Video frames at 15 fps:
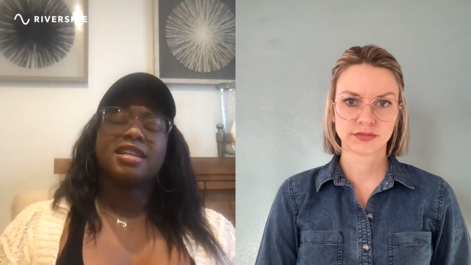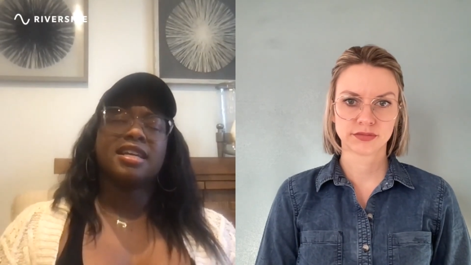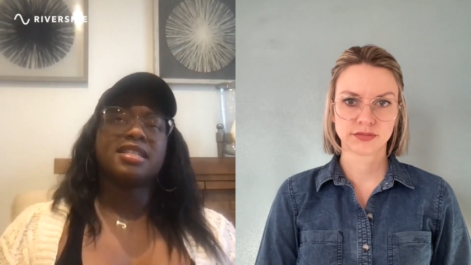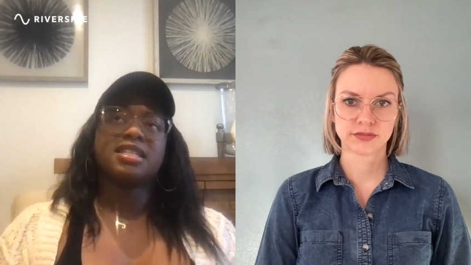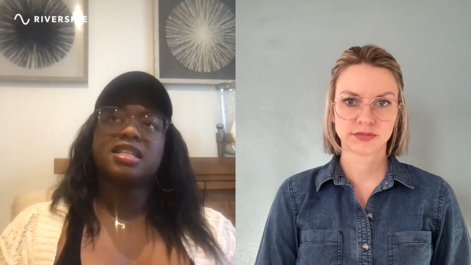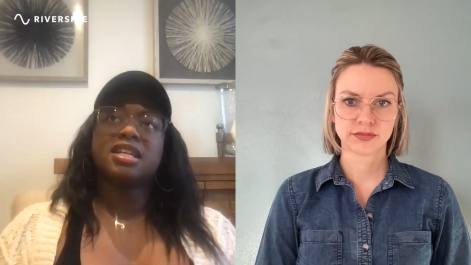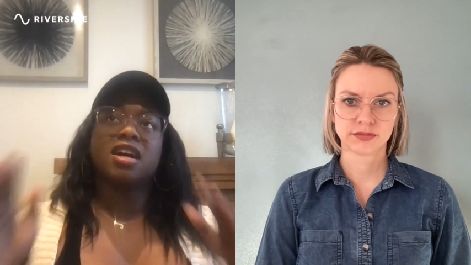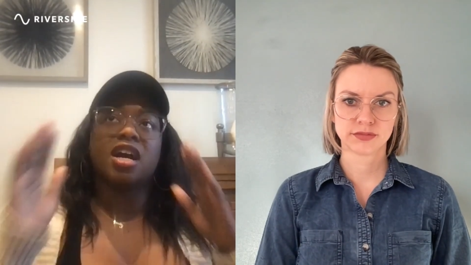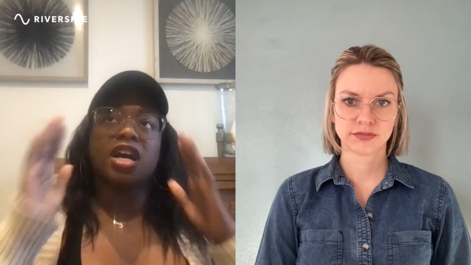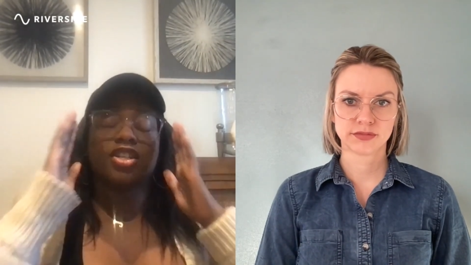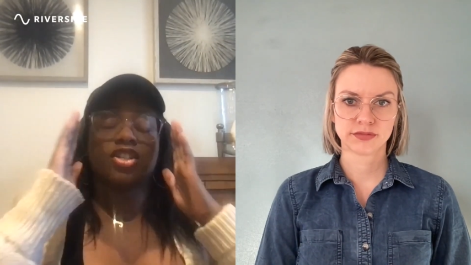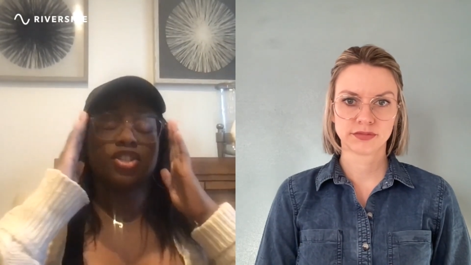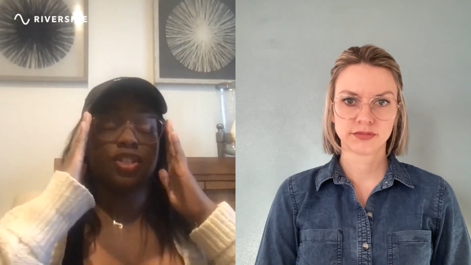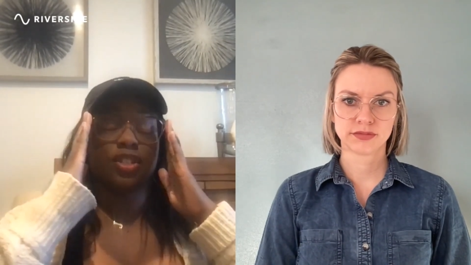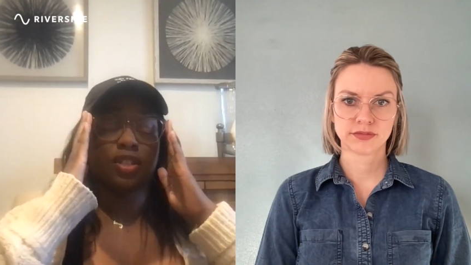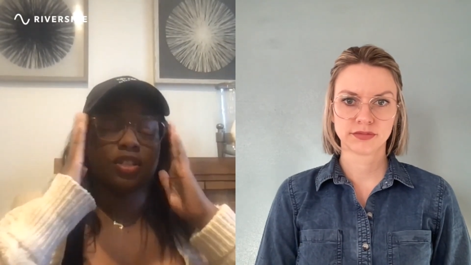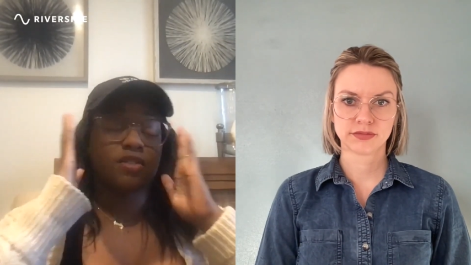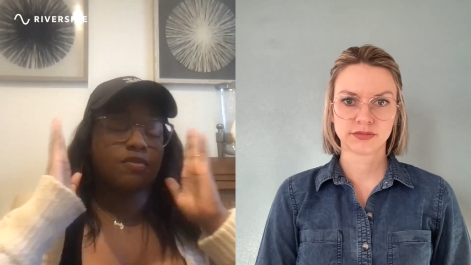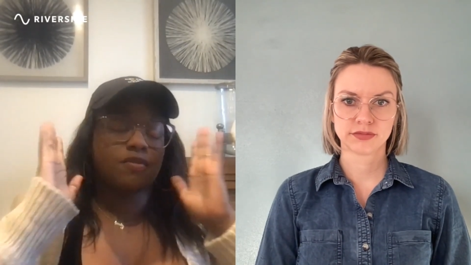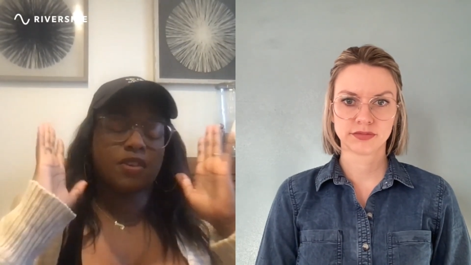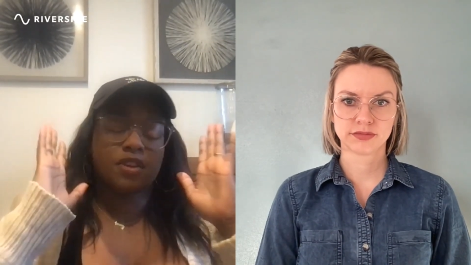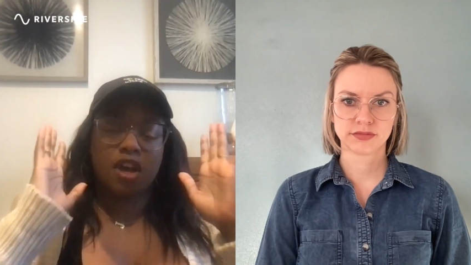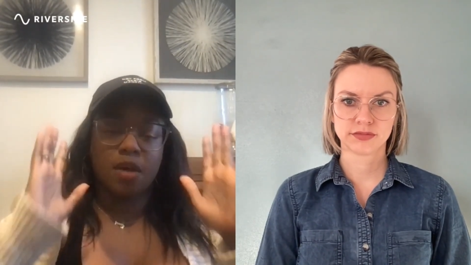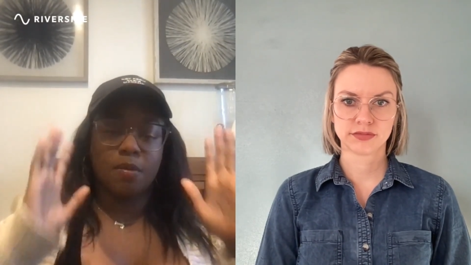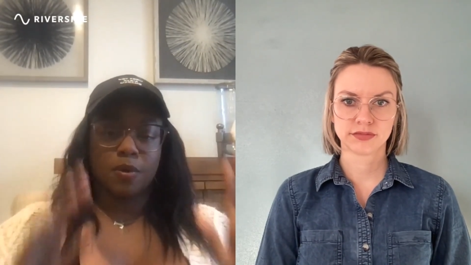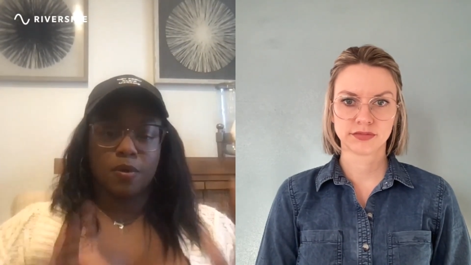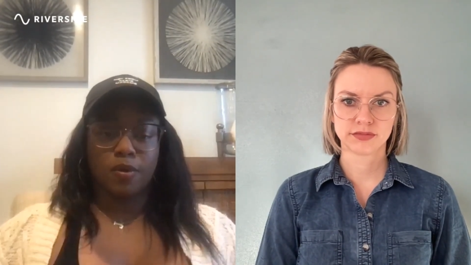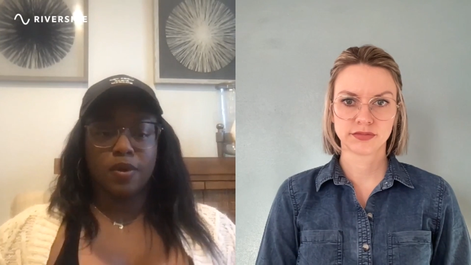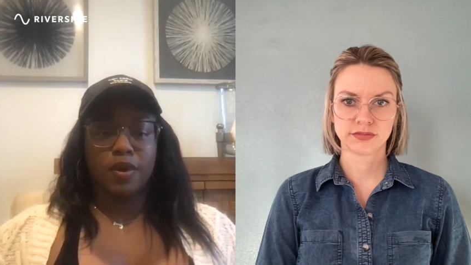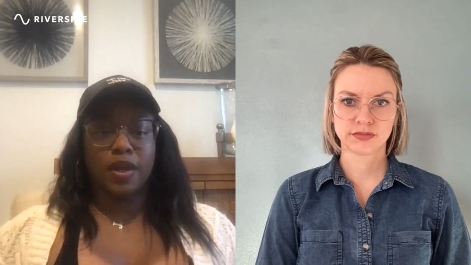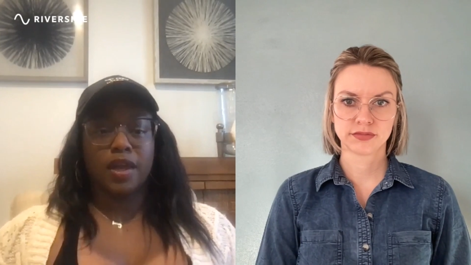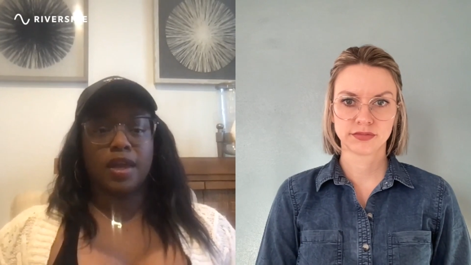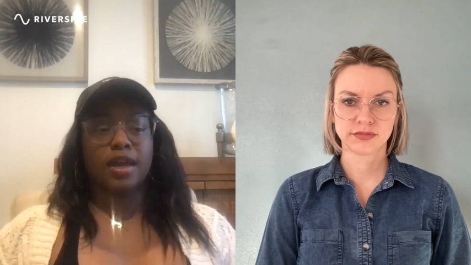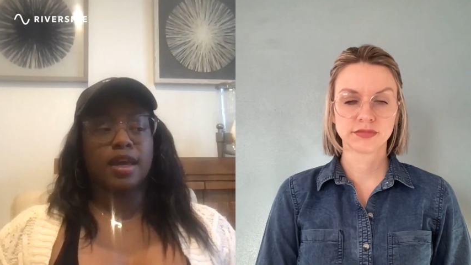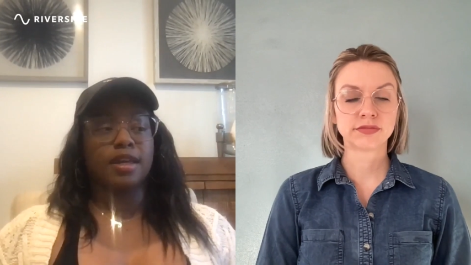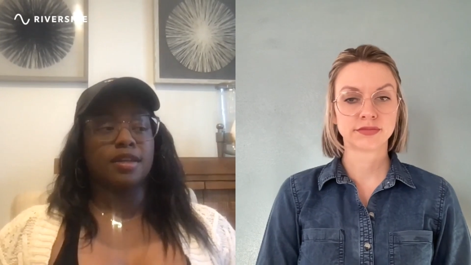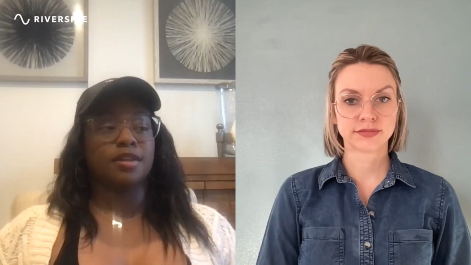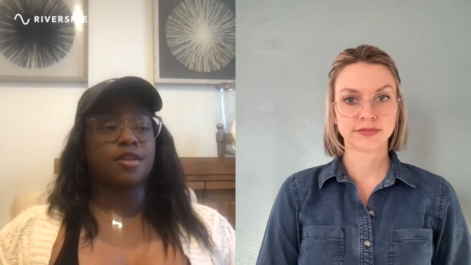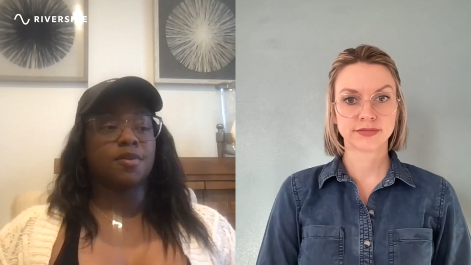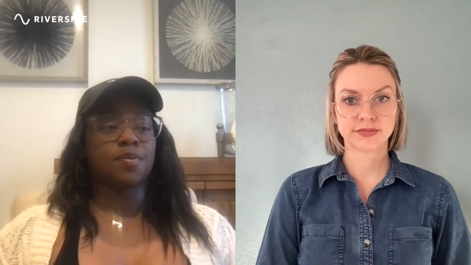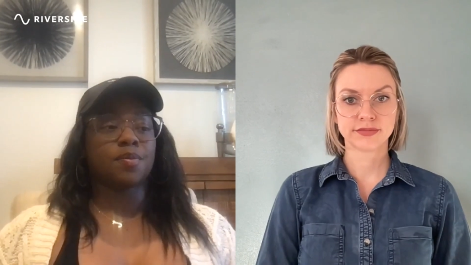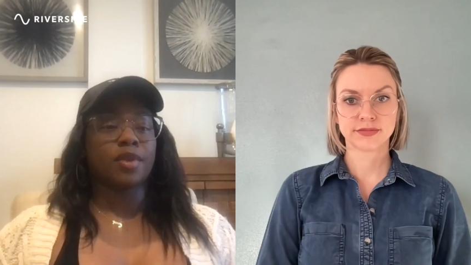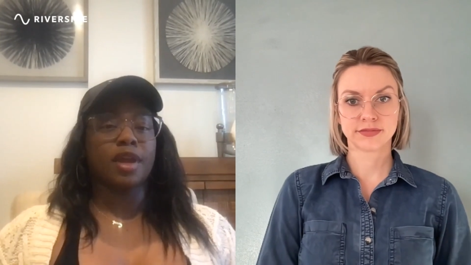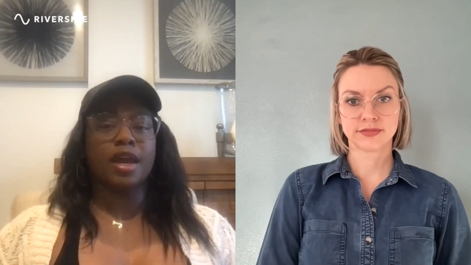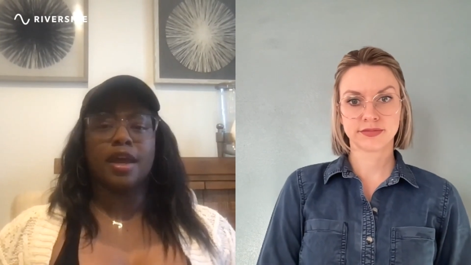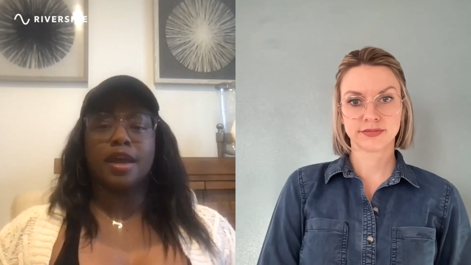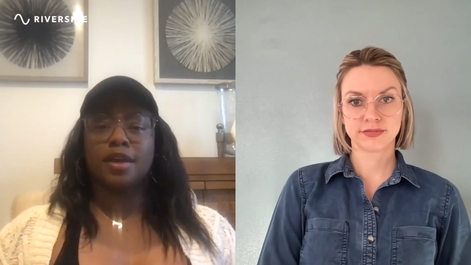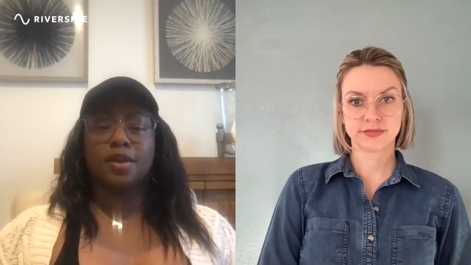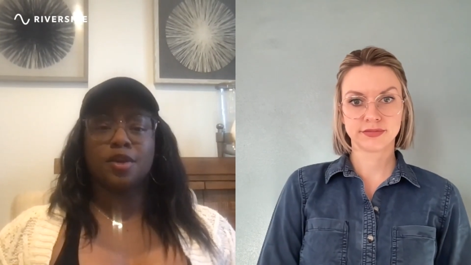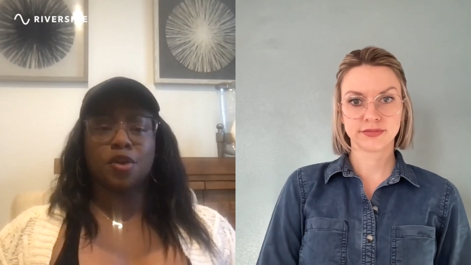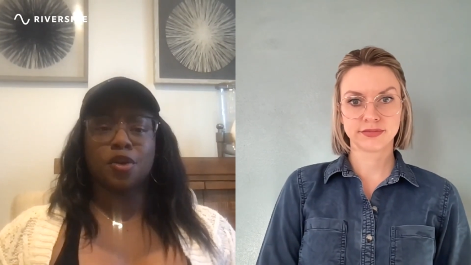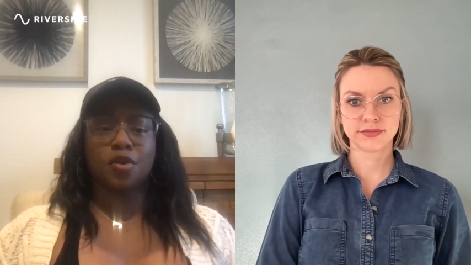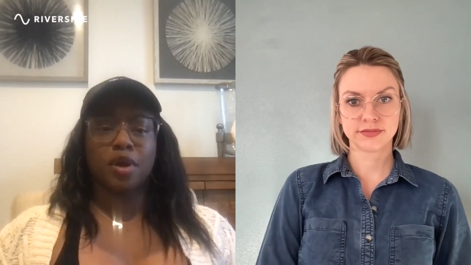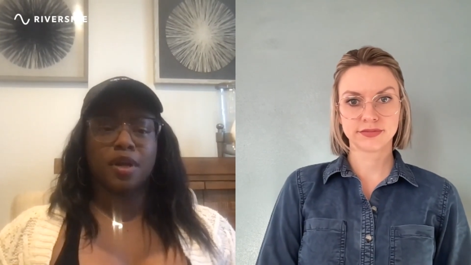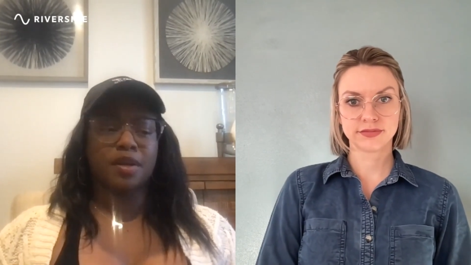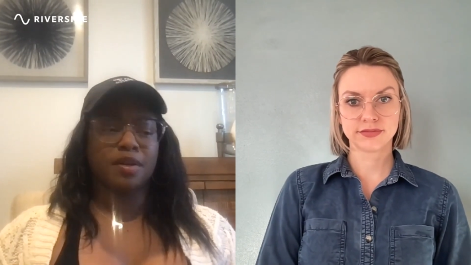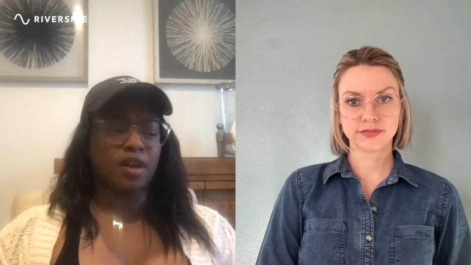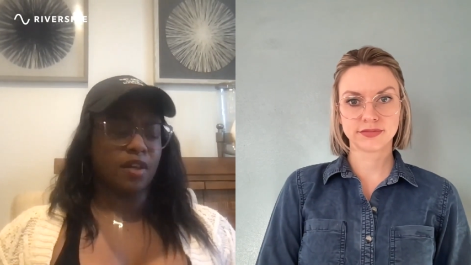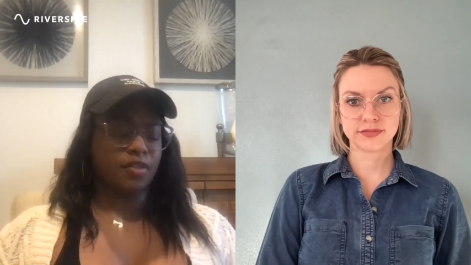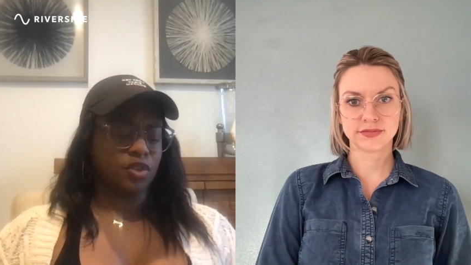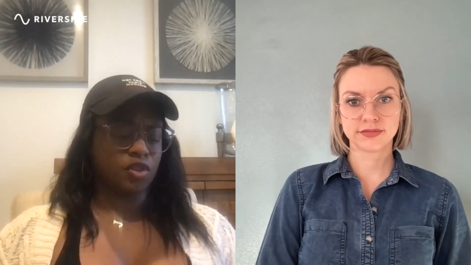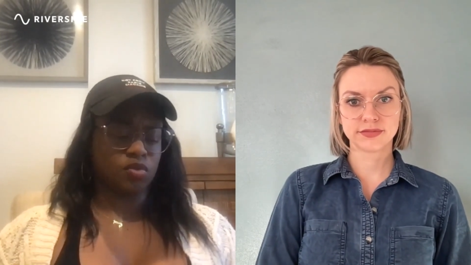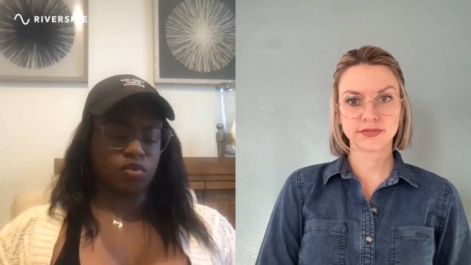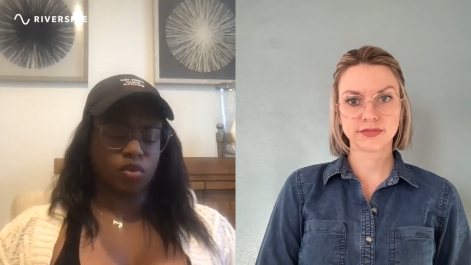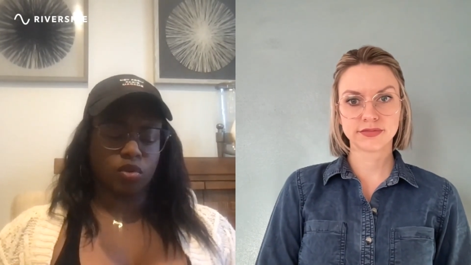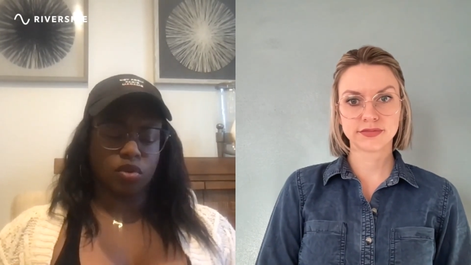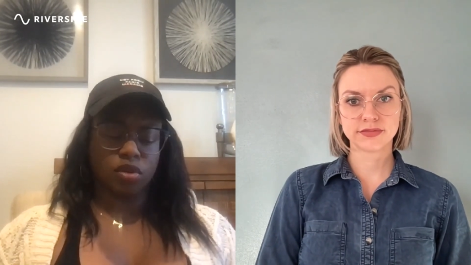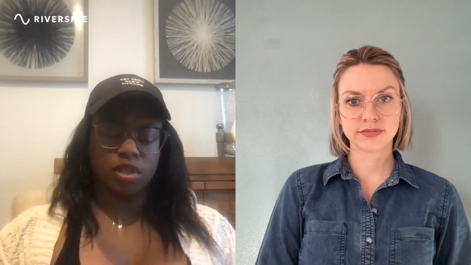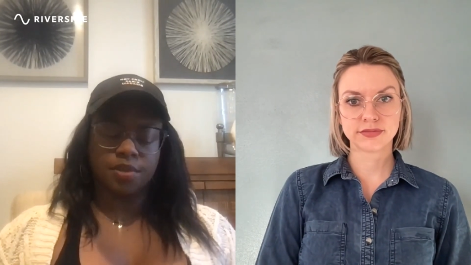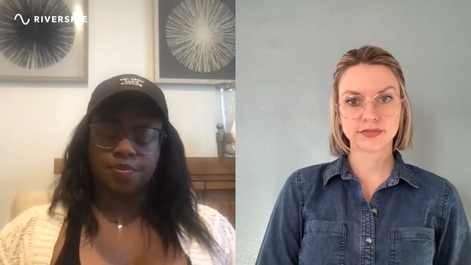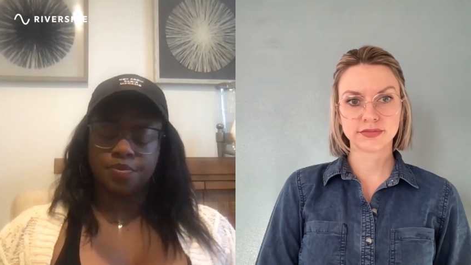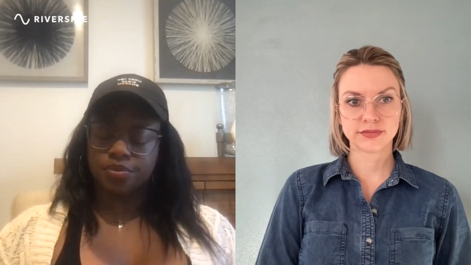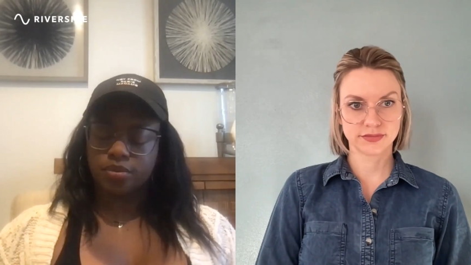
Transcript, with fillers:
Speaker 1: Leslie Kahn. She's phenomenal, and I, you know, I got this role and